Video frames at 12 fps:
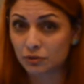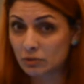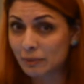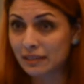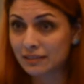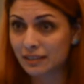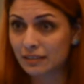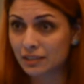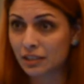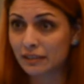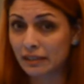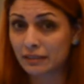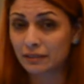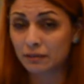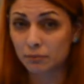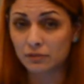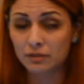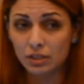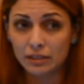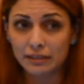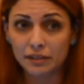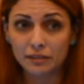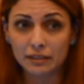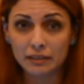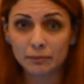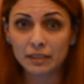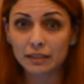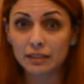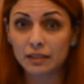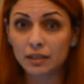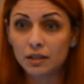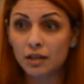Louis Palestine Solidarity Committee,